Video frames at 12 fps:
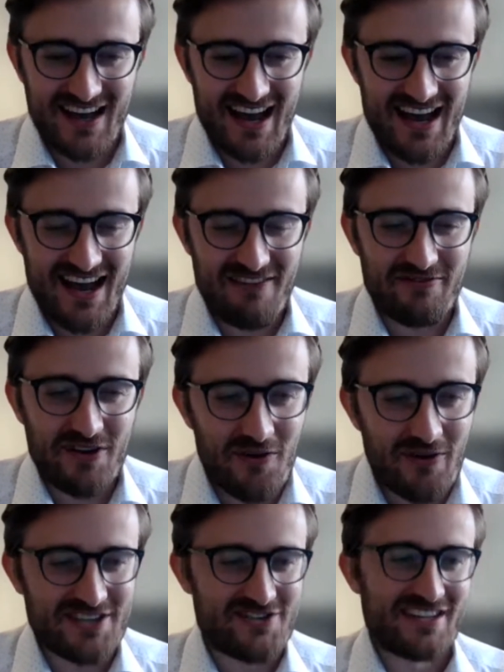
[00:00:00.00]
have
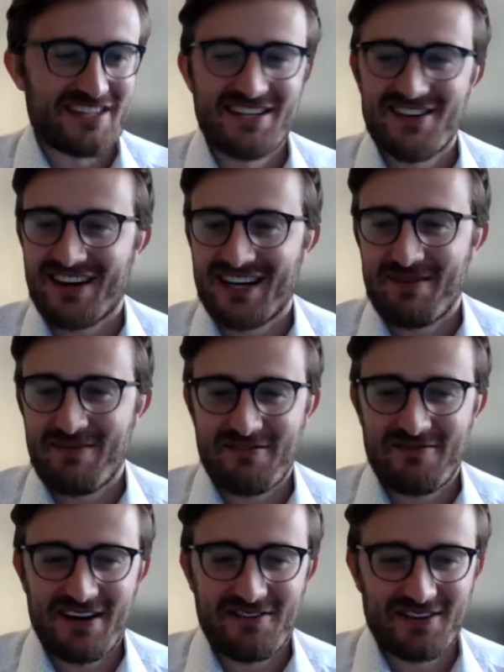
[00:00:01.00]
no interest in talking
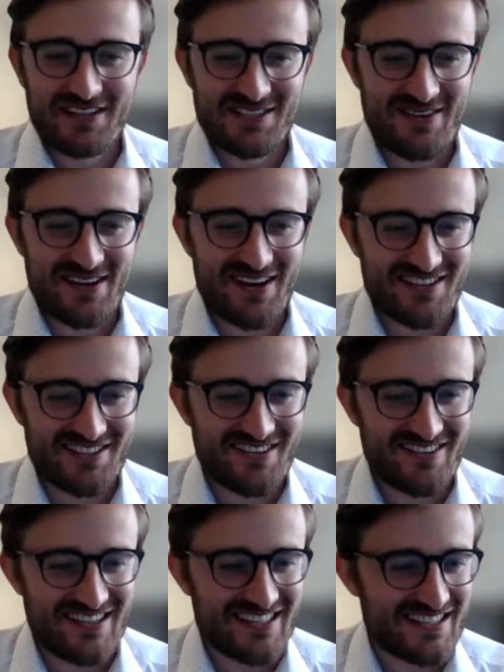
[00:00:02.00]
about federalism at all.
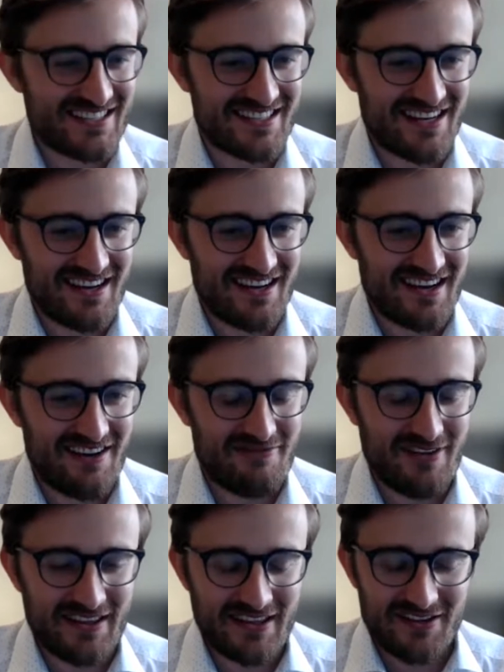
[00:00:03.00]
So this is a
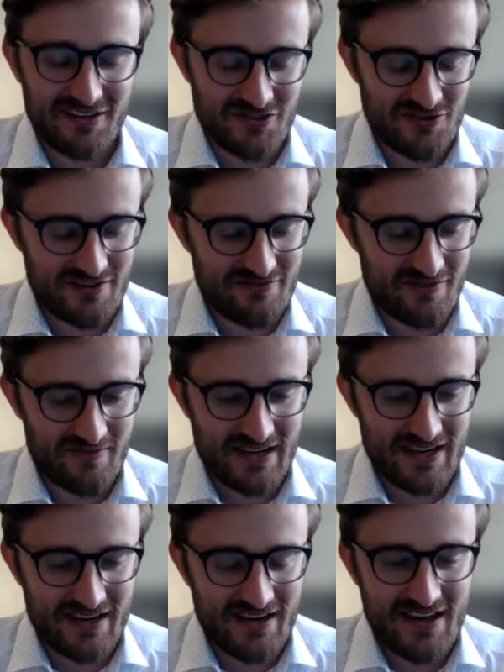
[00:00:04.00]
fun little treat for
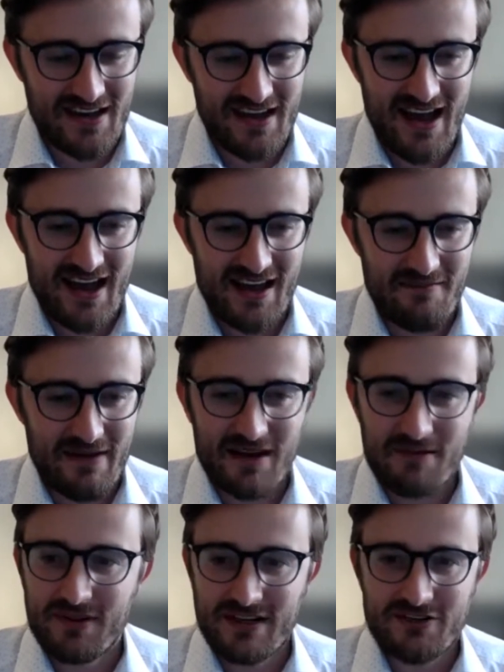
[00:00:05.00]
me and
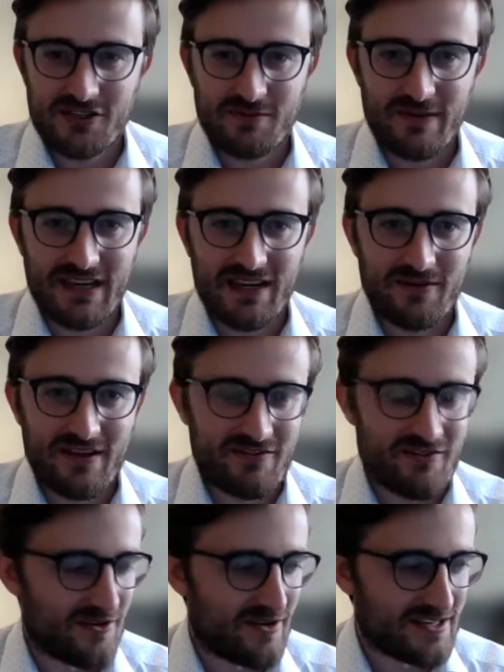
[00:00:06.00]
a pleasure speaking with
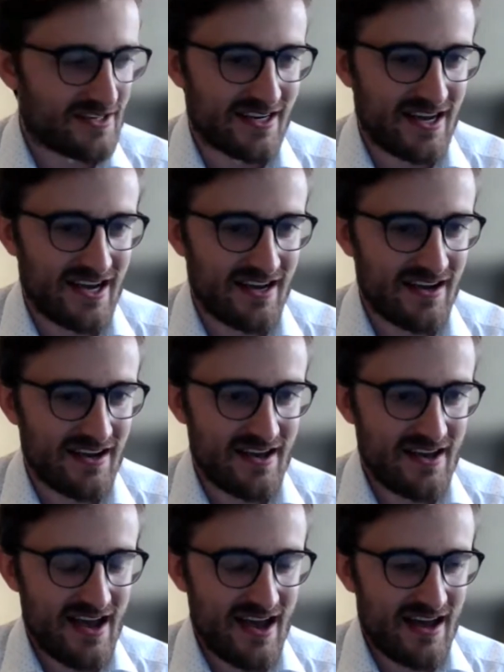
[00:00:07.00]
everyone today.
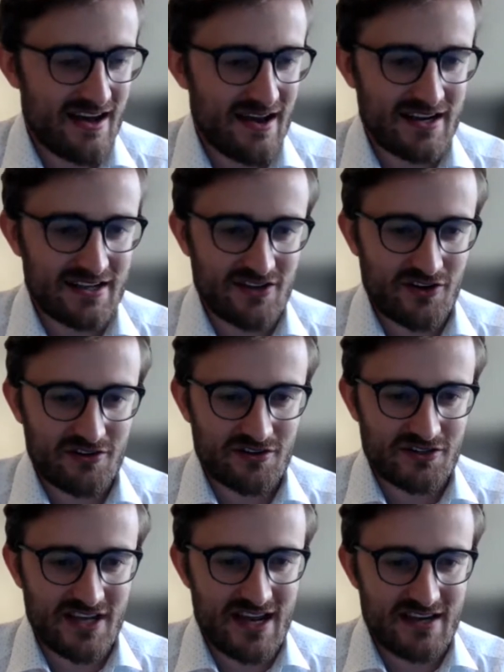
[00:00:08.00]
And as Arthur
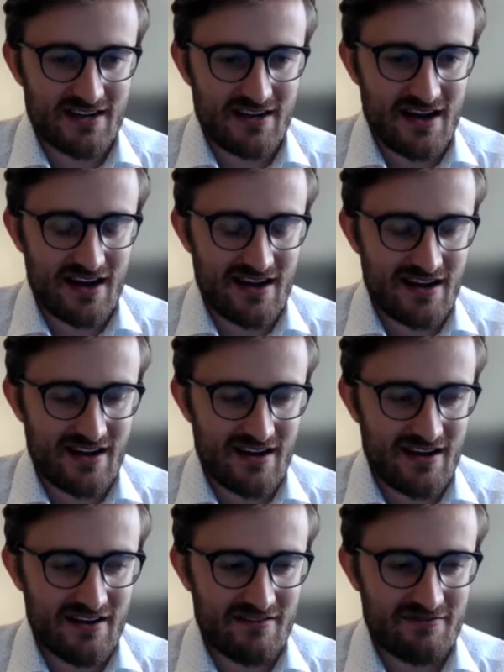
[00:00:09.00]
said,
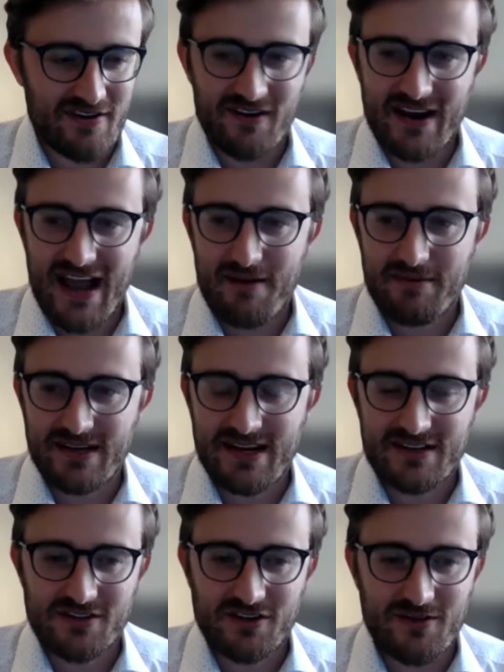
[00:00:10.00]
very happy to
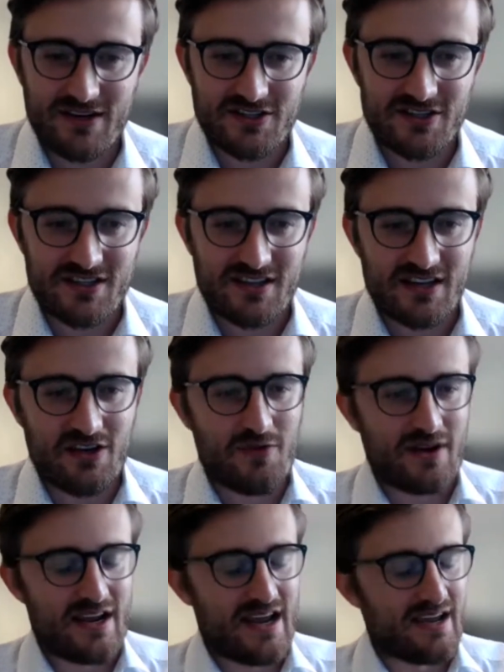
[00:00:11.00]
answer questions in the
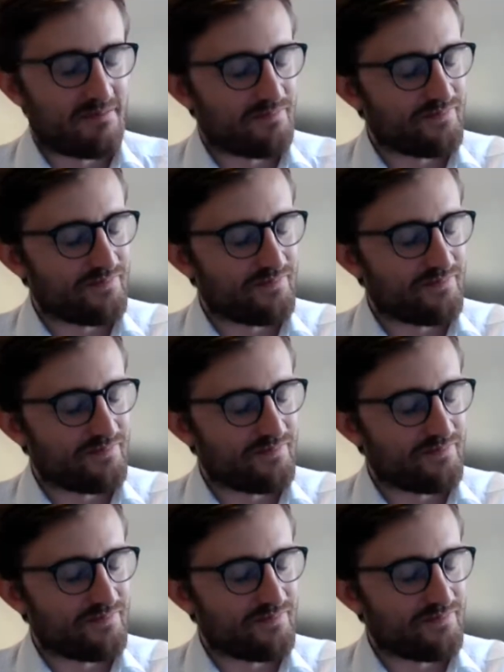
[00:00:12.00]
Q&A